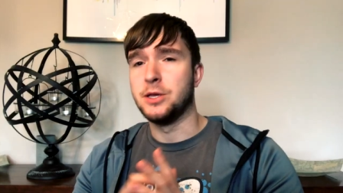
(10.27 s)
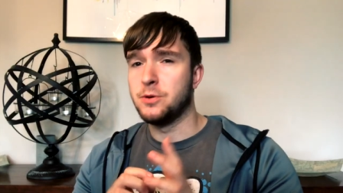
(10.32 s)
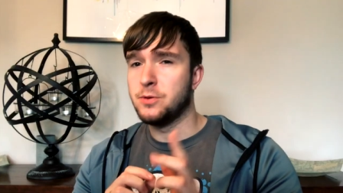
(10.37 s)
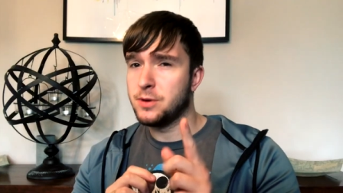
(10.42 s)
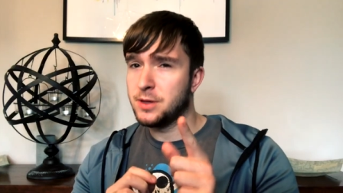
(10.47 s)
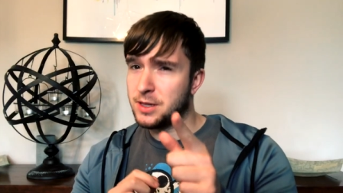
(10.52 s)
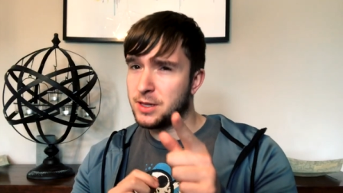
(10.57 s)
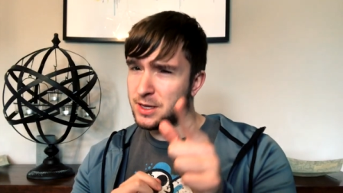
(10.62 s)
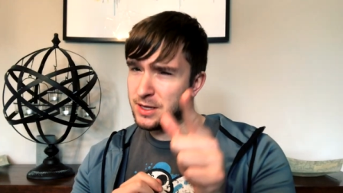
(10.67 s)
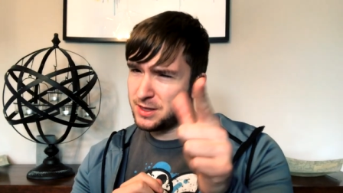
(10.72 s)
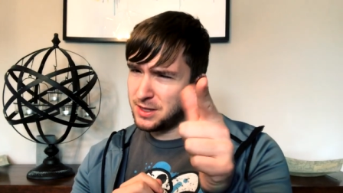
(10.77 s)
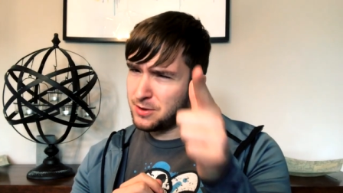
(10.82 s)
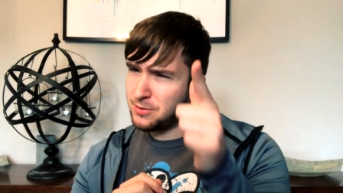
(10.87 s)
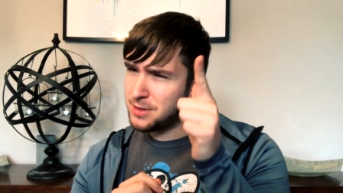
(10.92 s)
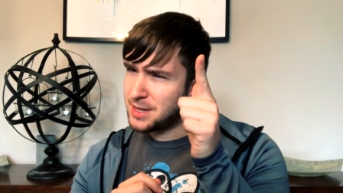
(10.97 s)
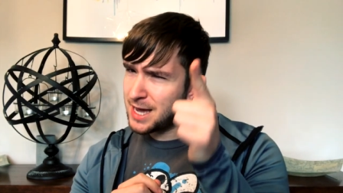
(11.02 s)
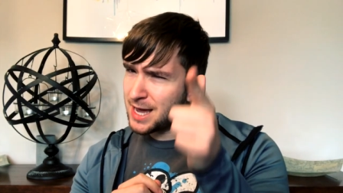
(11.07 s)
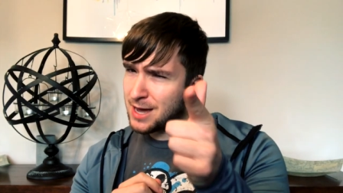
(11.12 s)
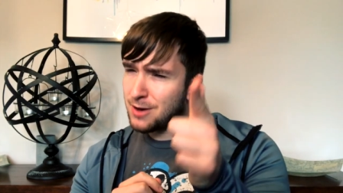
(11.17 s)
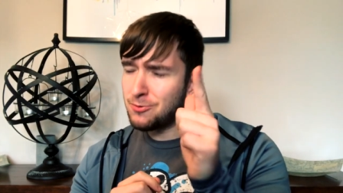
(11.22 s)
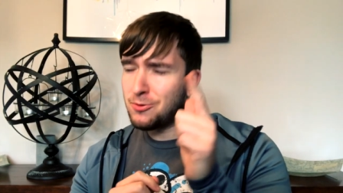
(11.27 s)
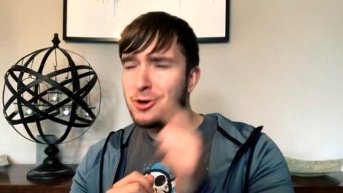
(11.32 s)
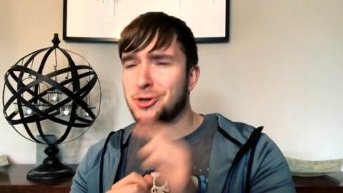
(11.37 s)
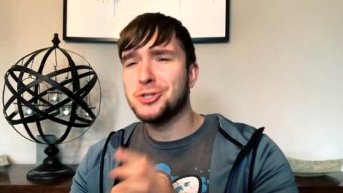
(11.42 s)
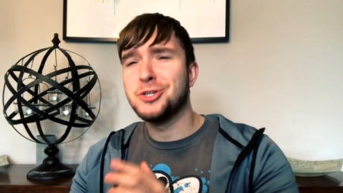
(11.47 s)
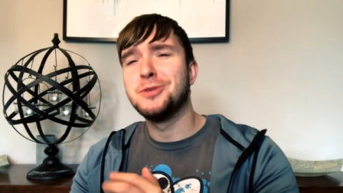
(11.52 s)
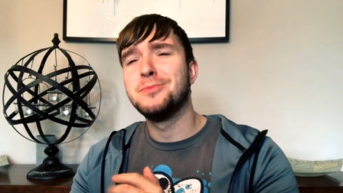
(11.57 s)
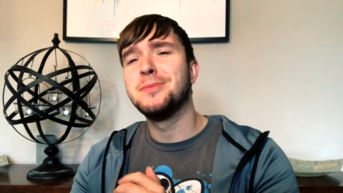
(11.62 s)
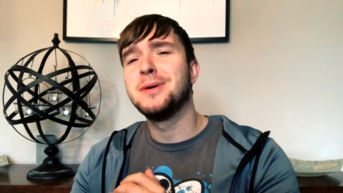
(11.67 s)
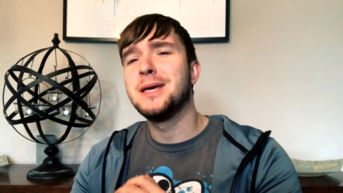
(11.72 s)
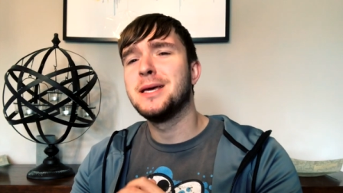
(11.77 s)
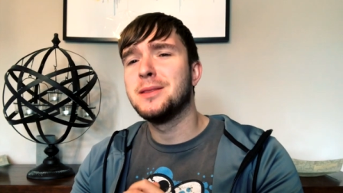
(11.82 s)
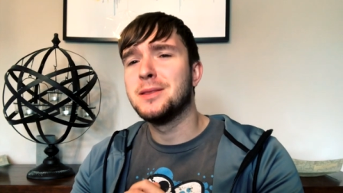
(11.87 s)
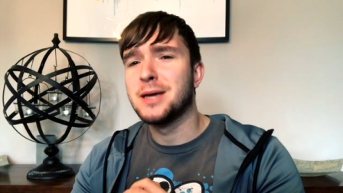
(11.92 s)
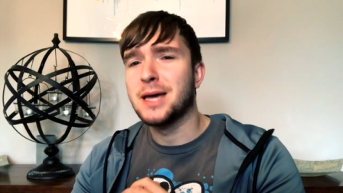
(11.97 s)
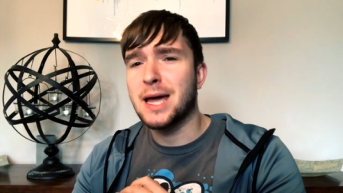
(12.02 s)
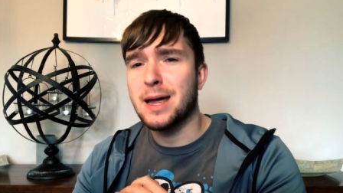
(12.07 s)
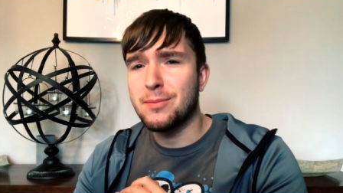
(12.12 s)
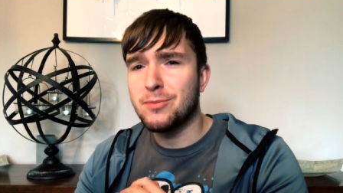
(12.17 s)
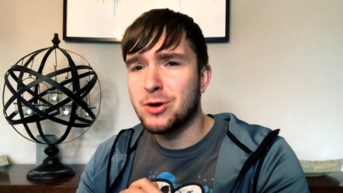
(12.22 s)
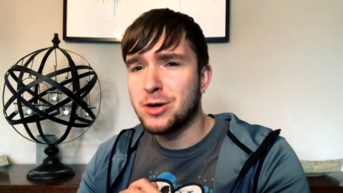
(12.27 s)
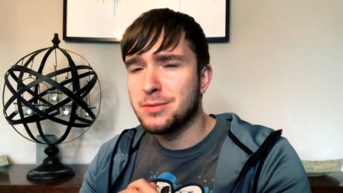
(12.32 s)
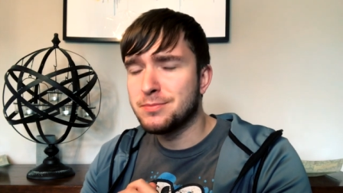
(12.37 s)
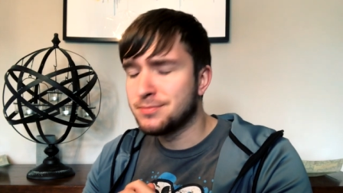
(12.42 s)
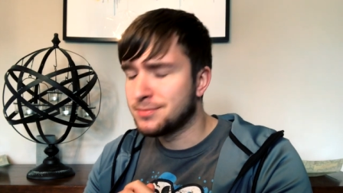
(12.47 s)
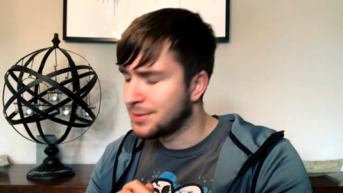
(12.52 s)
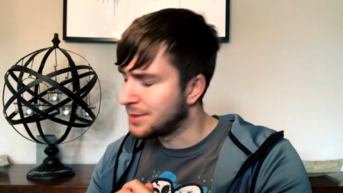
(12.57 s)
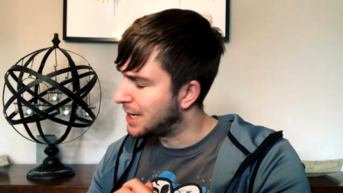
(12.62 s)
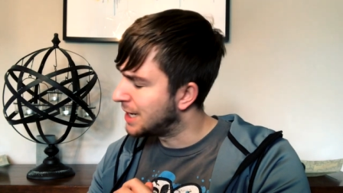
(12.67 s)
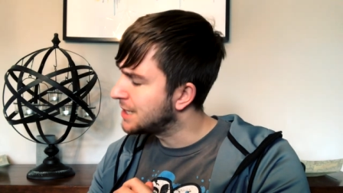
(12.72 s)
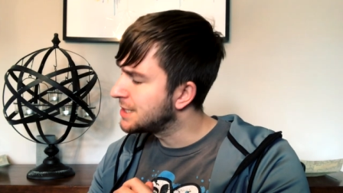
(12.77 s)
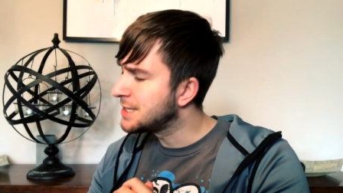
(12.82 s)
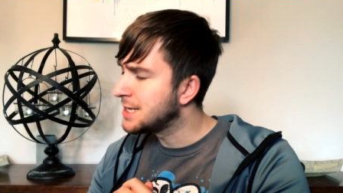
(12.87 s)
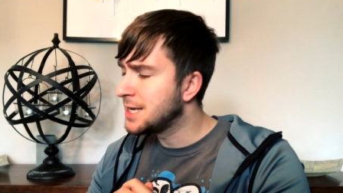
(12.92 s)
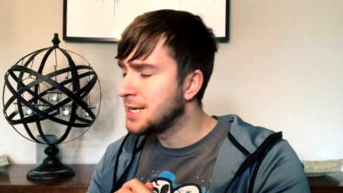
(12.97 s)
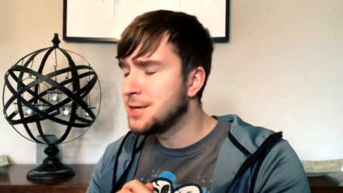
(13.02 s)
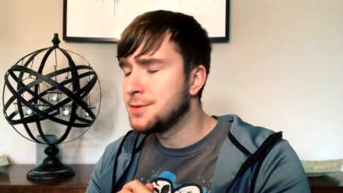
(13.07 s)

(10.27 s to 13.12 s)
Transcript: You, you there watching me in the camera? I see